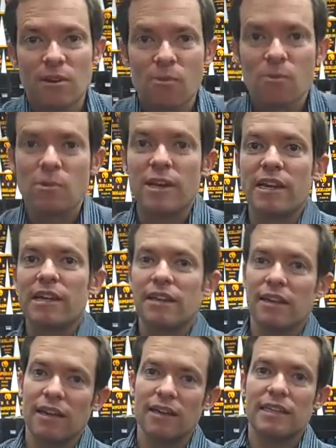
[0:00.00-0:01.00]
We
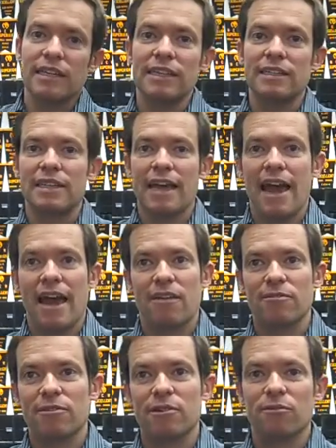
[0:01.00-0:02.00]
need to have